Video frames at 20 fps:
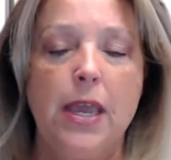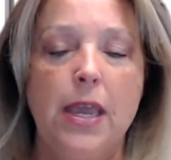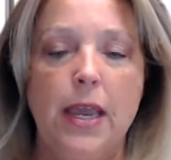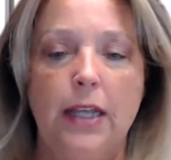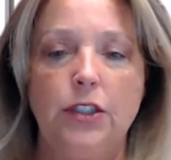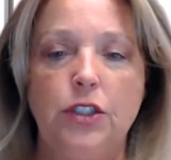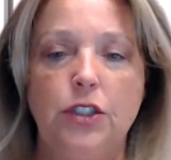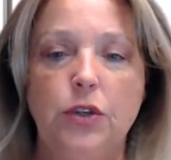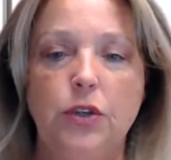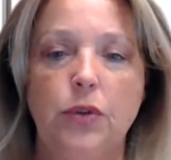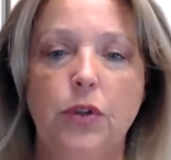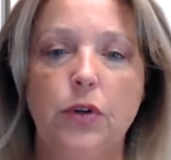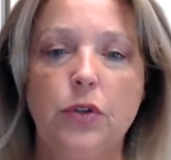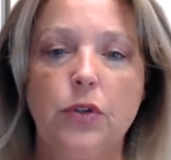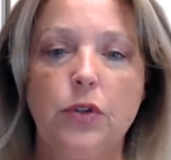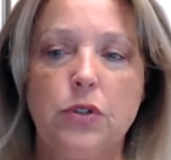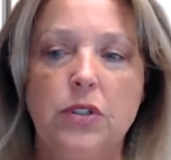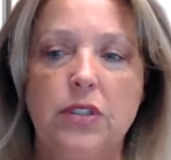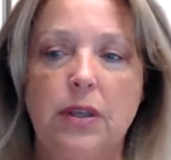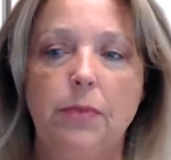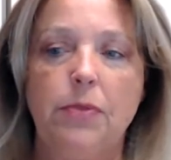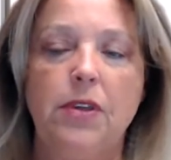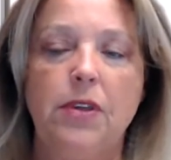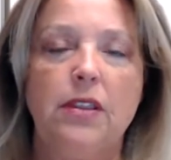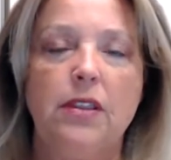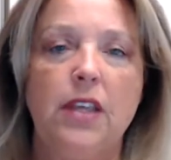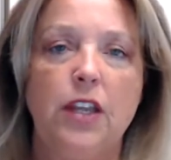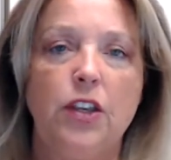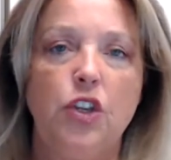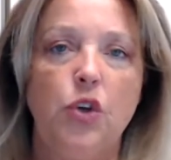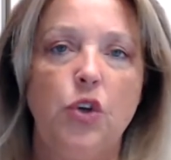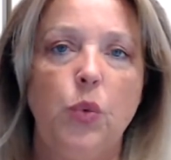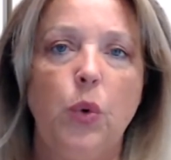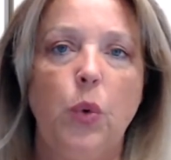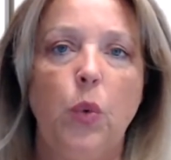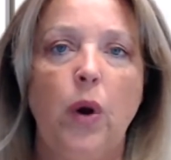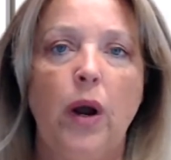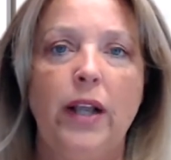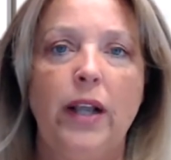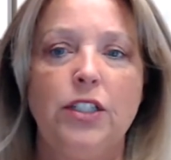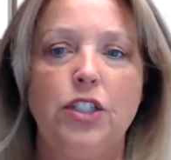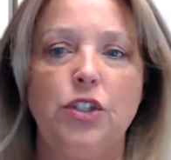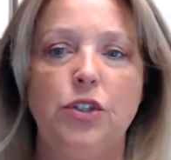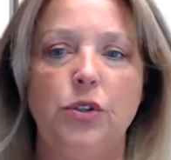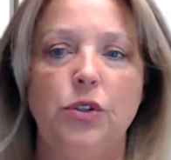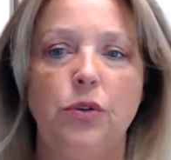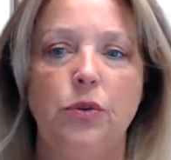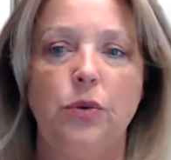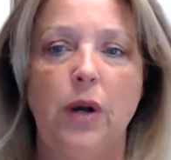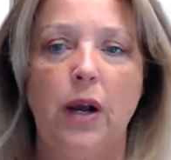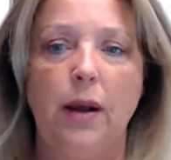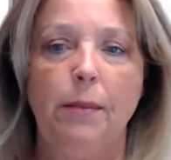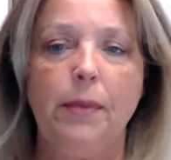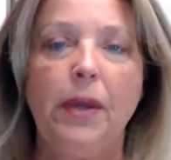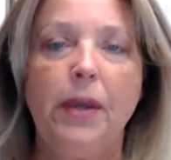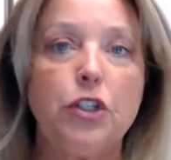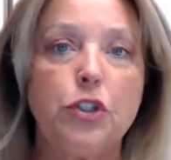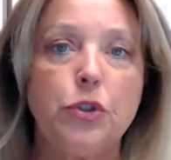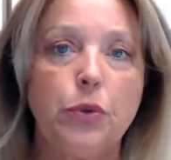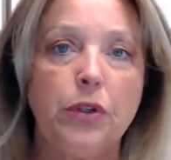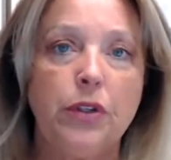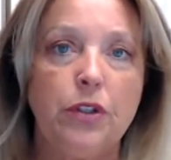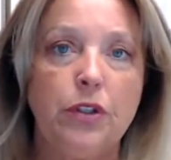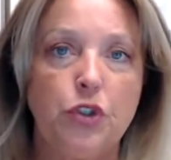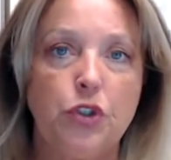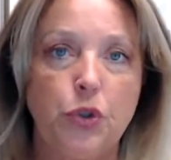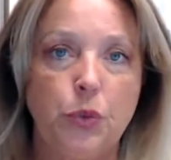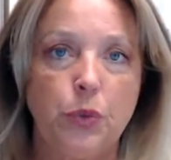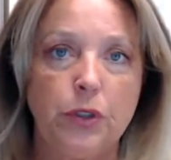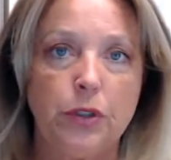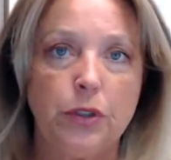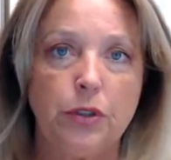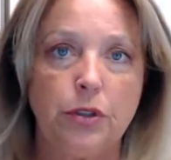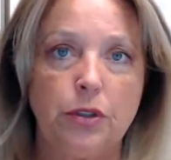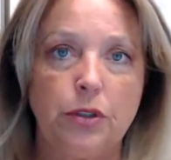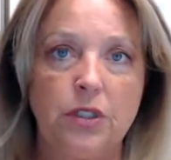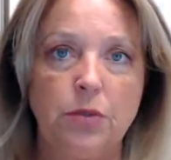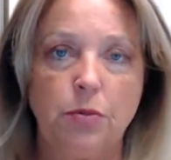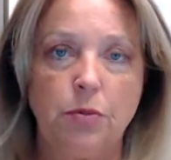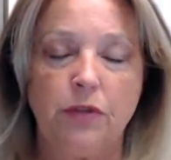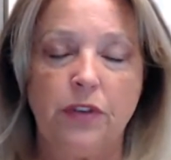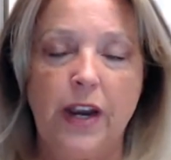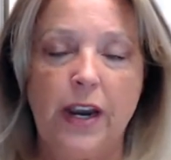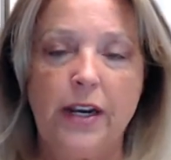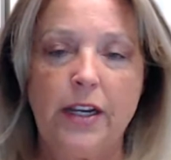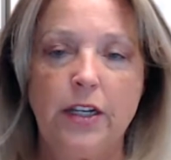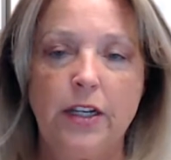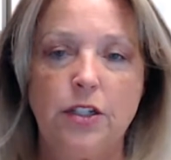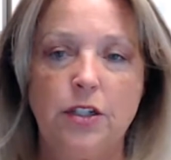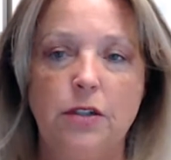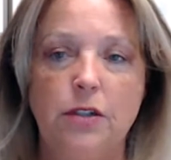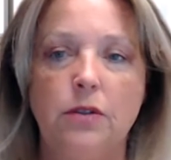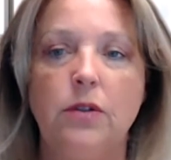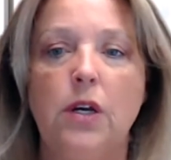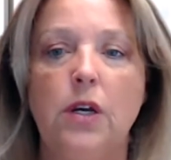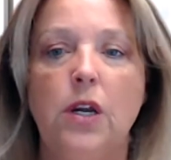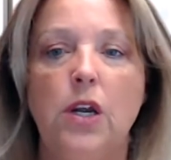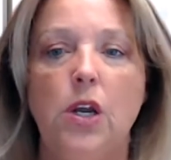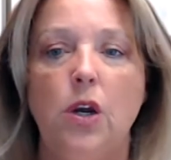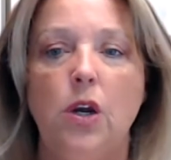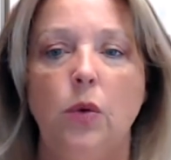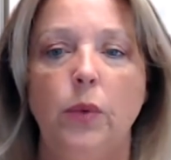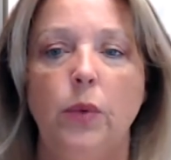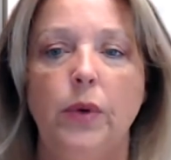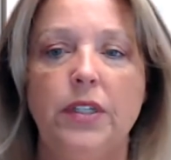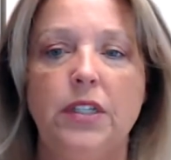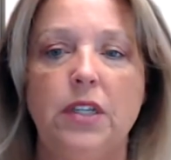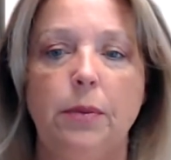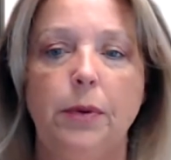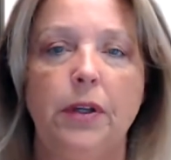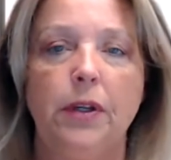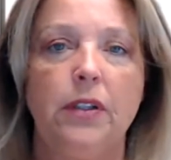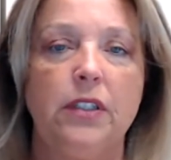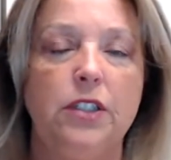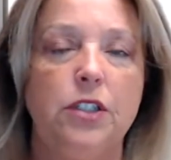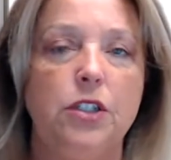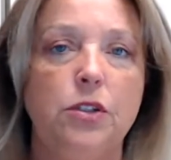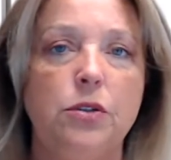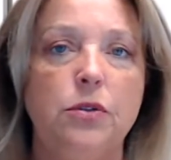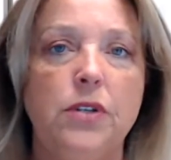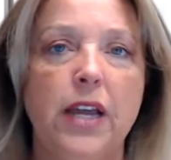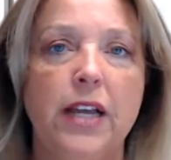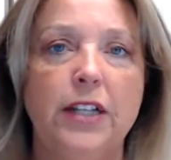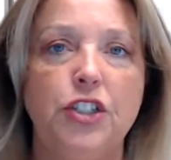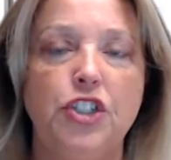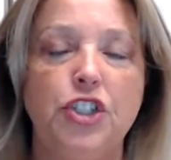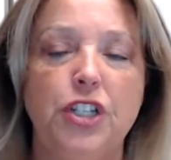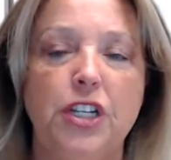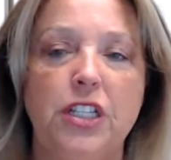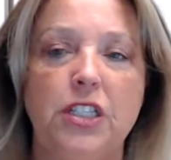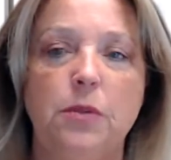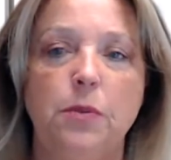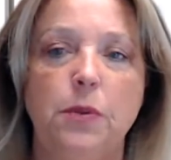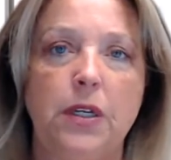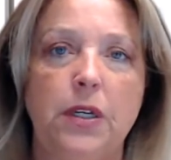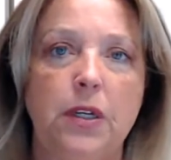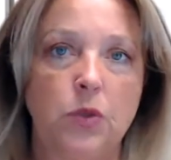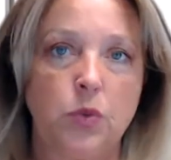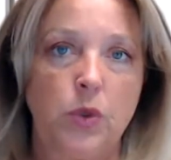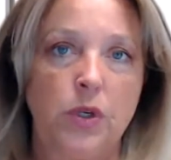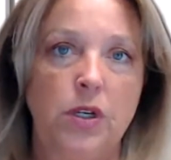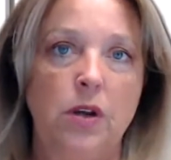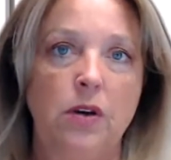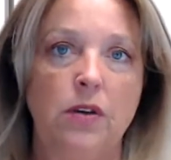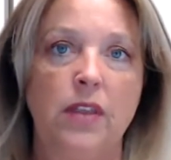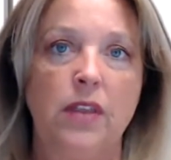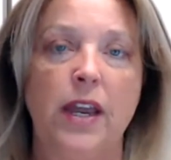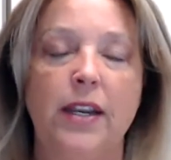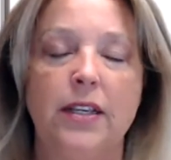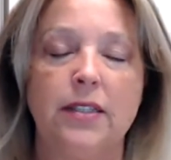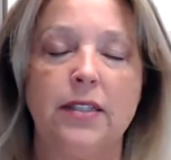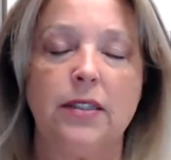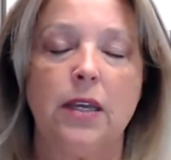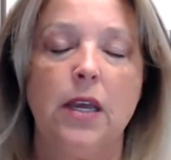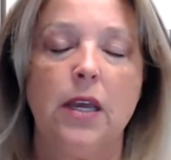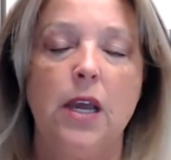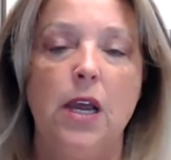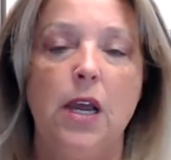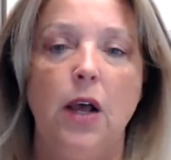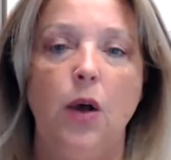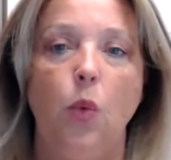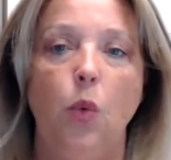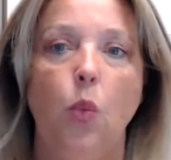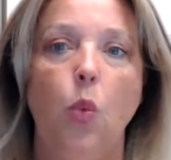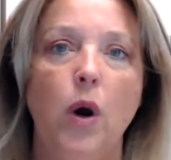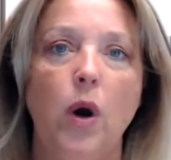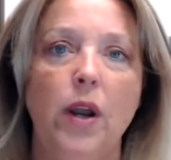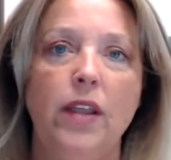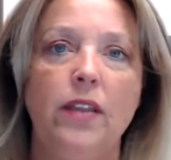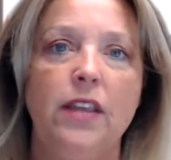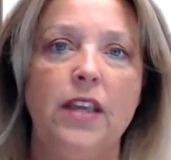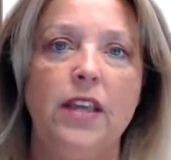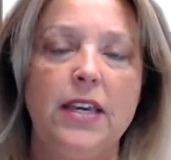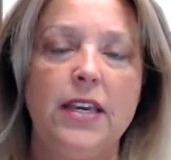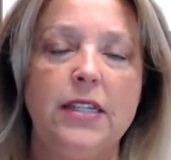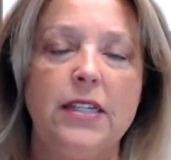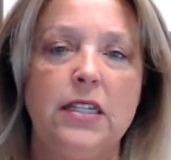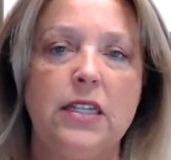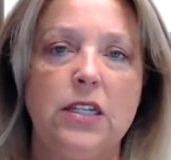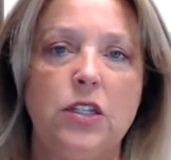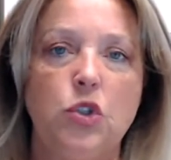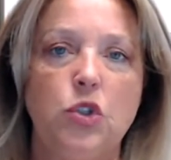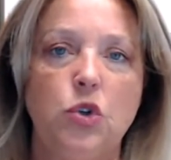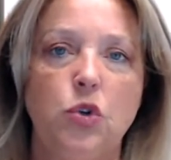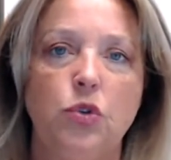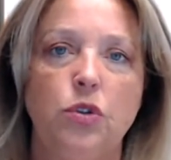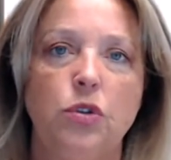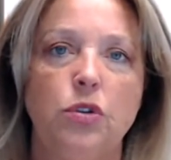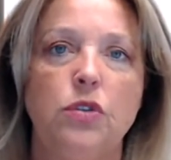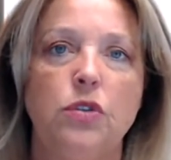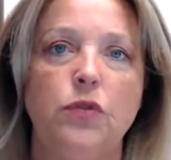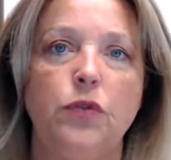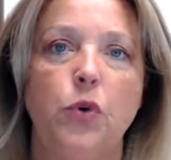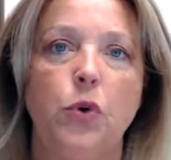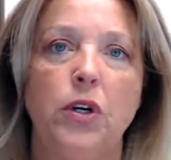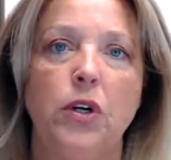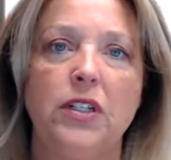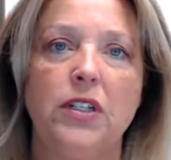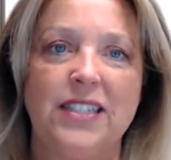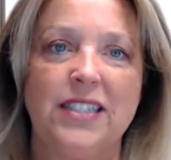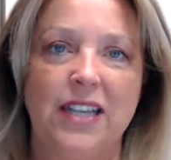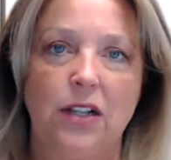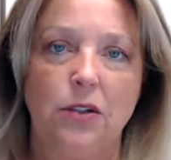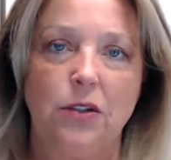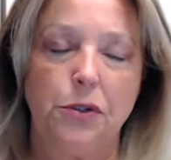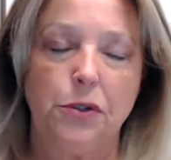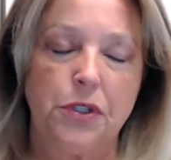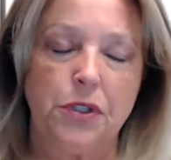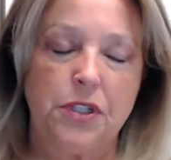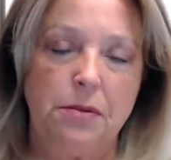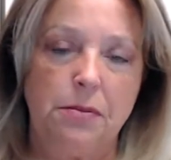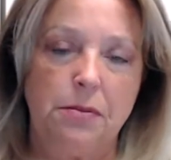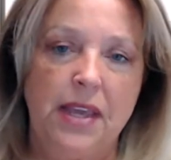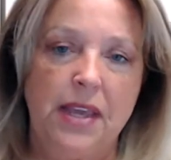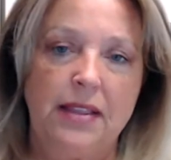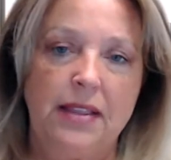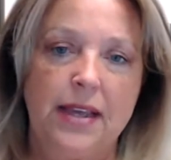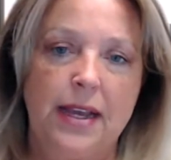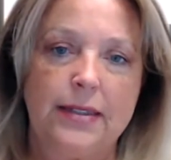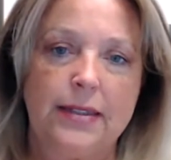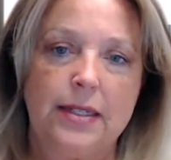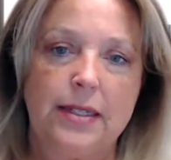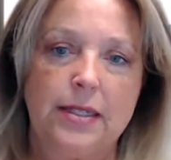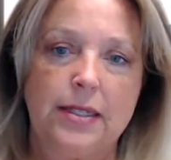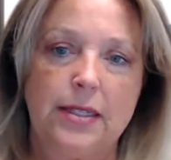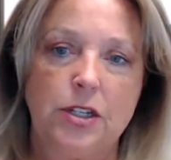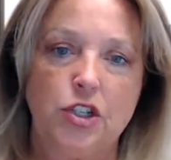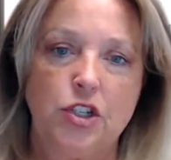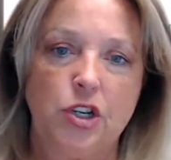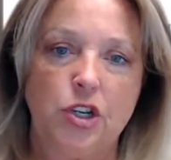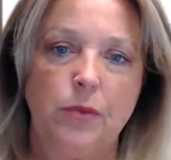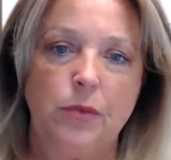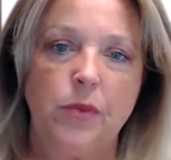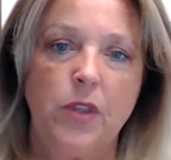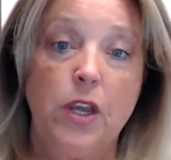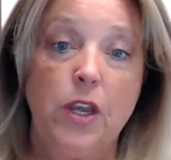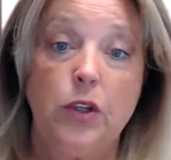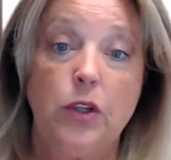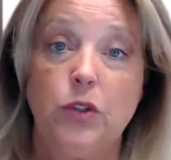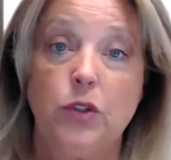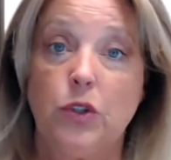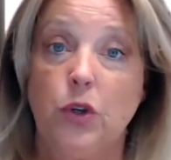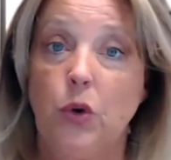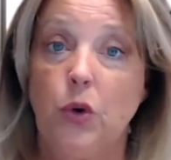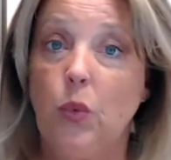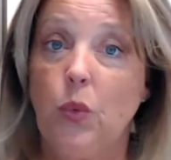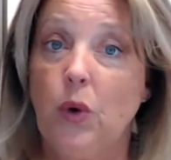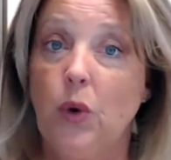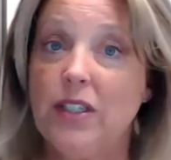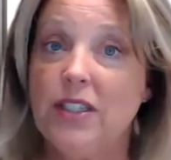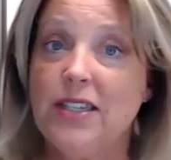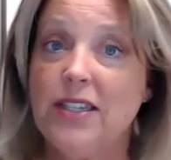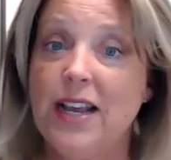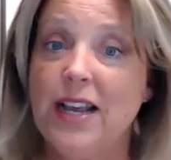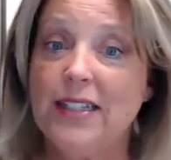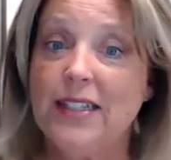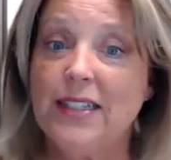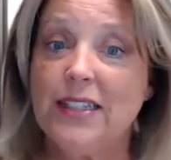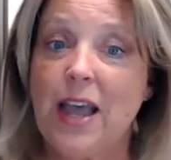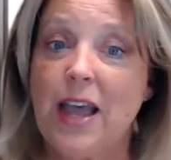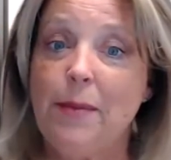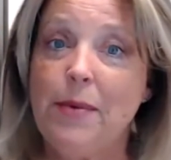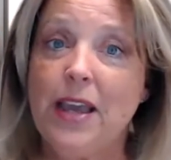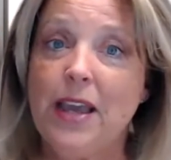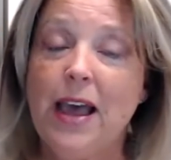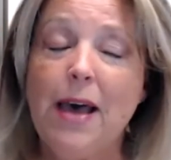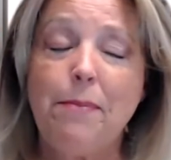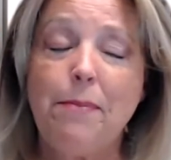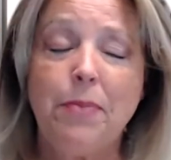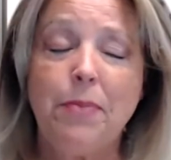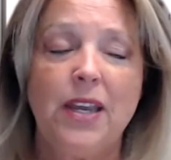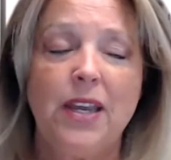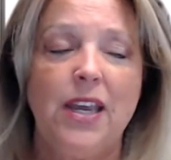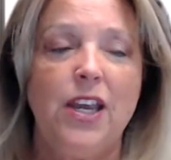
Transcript: And so those are something that you will want to make sure that your realtor is providing to you. We typically do net sheets because we know that is one of the easiest tools for sellers to make that decision. So what's next coming up?